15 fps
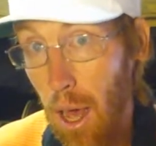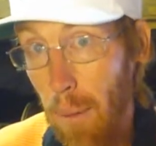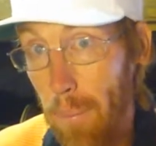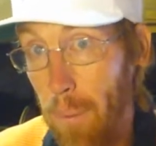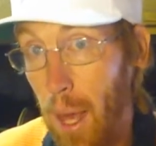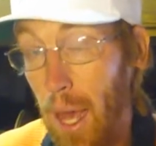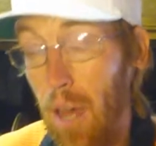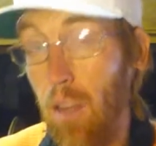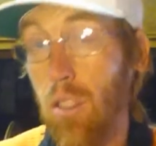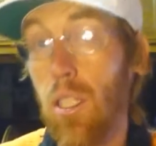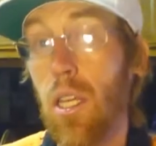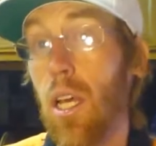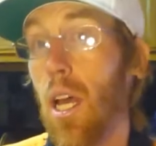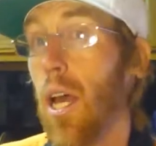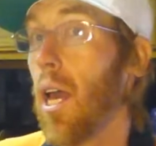
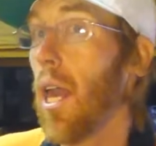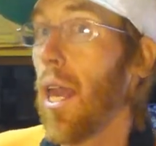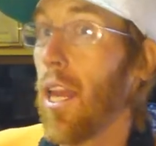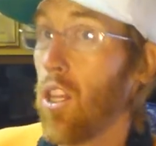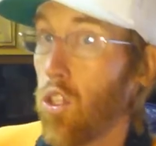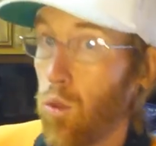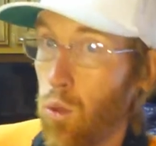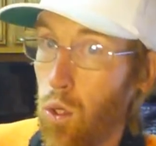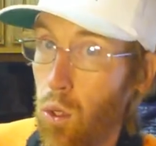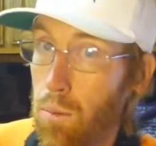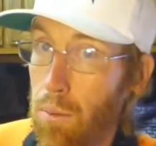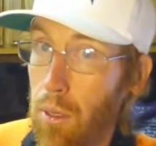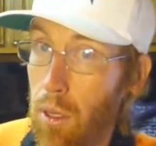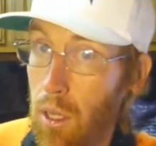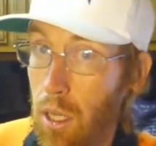about a
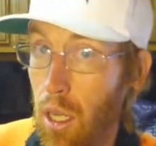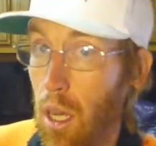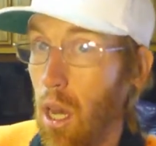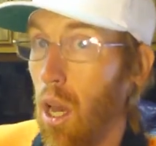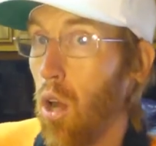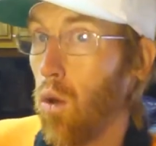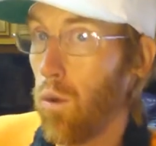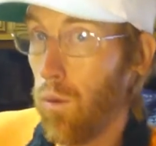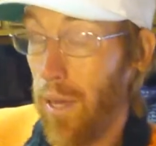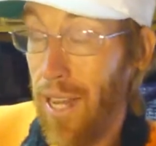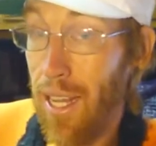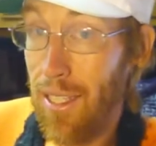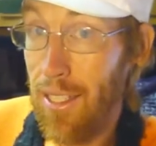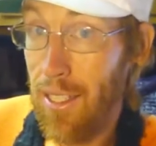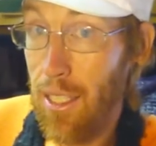group, a
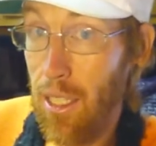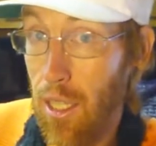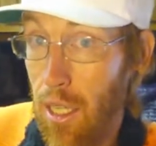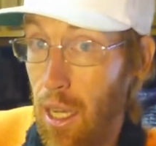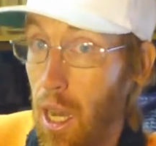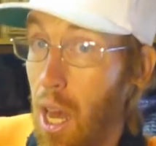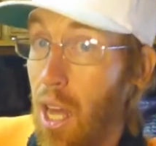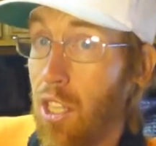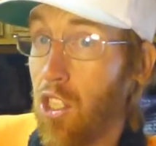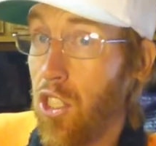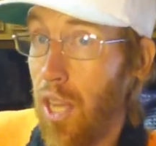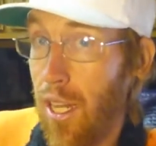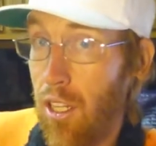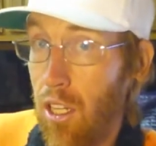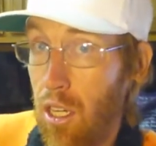race, a
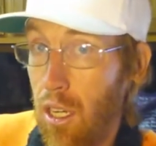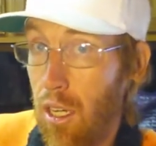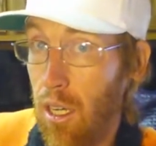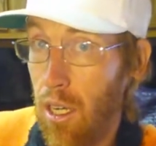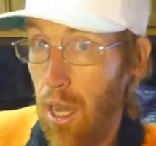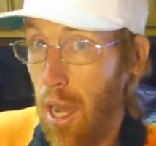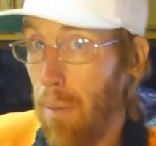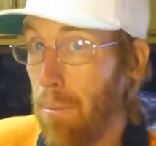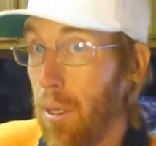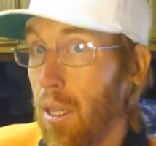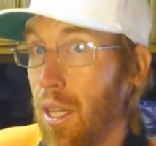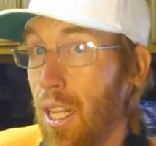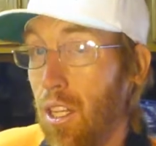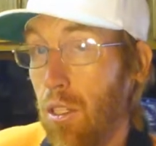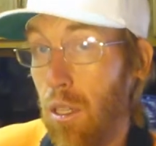gender, a
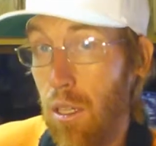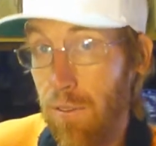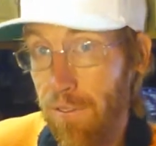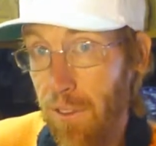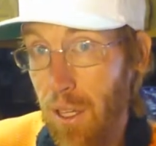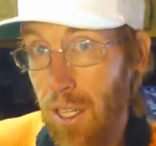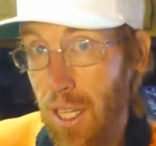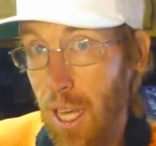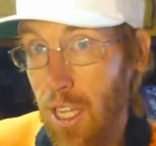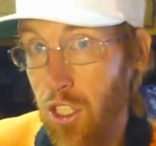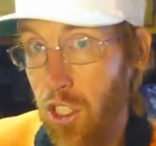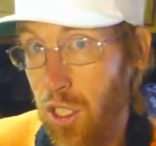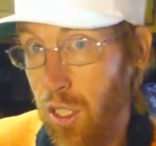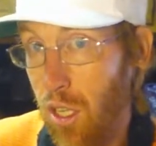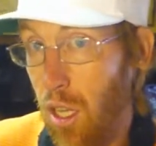political
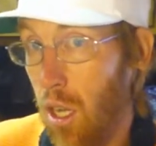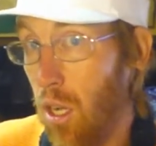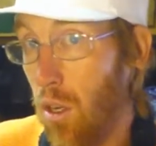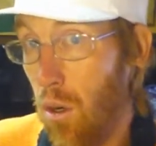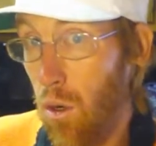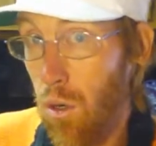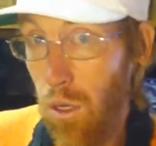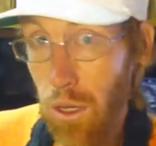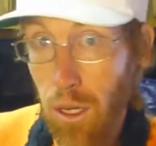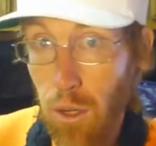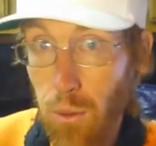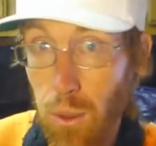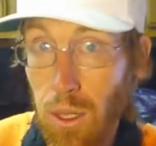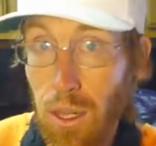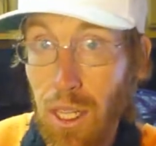affiliation, or
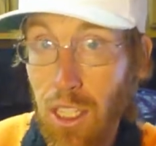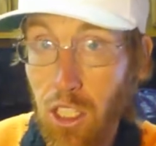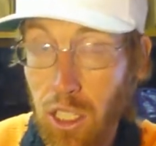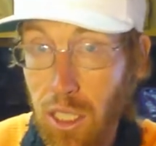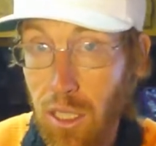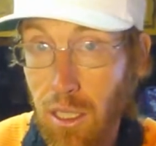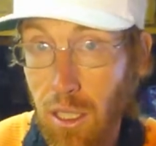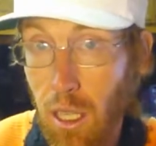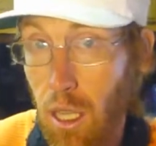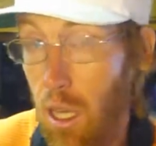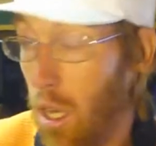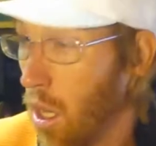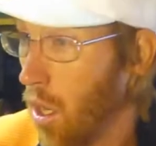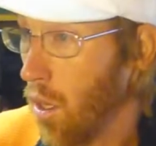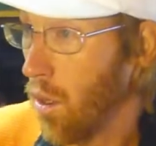a religion,
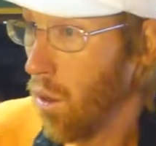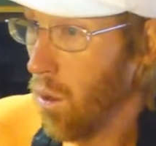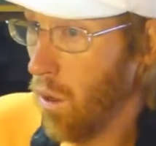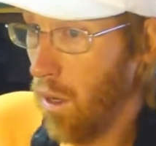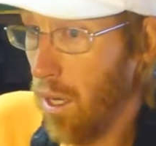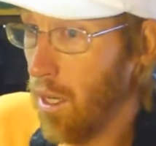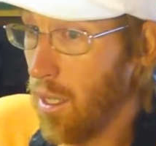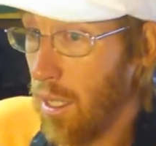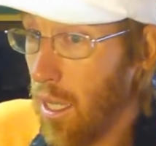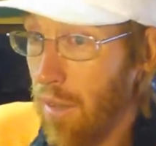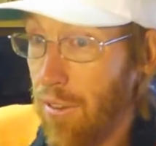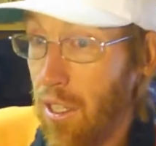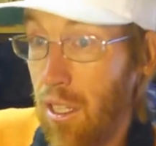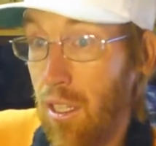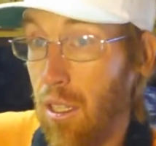or
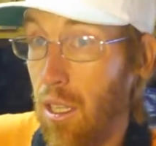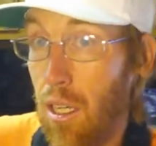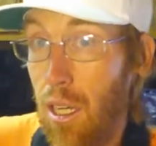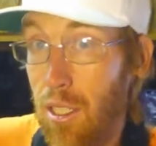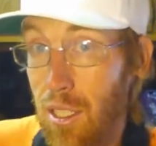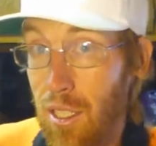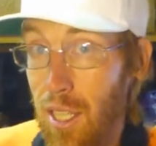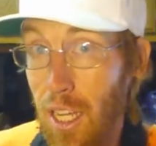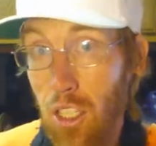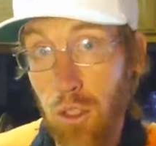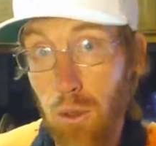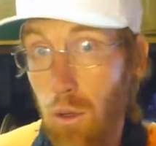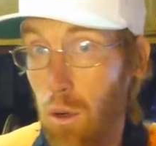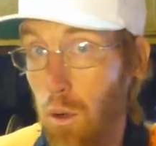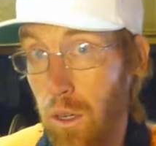even a
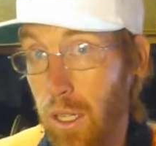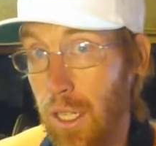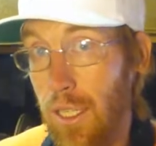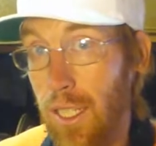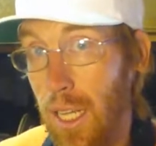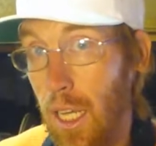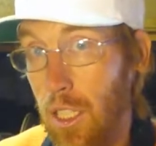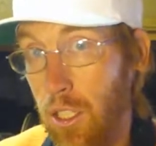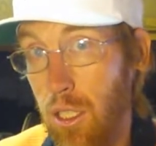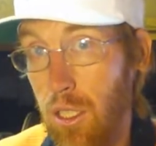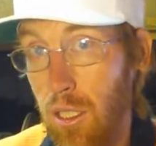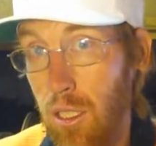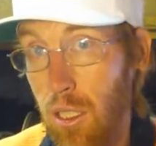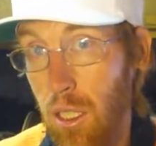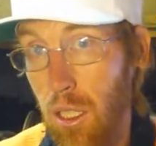sexual
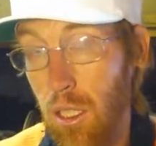orientation.